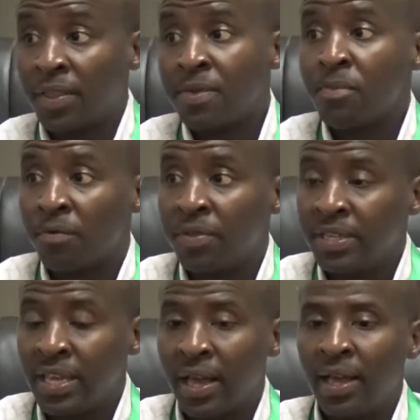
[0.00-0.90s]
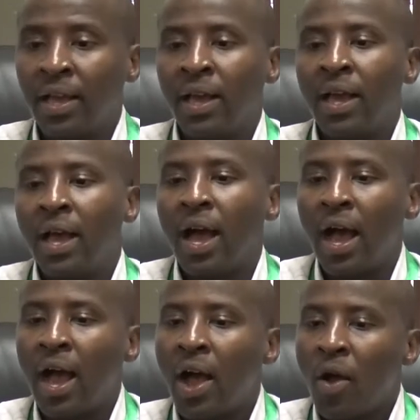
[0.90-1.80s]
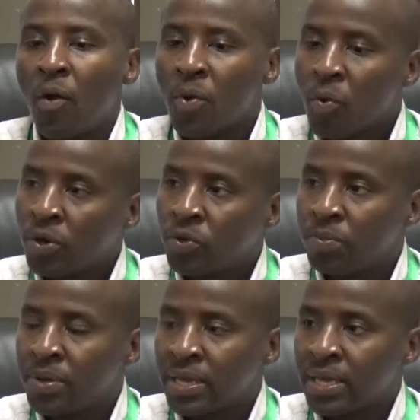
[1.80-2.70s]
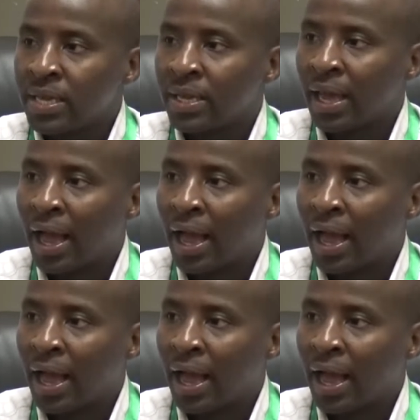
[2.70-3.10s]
the theme of this year, we want to be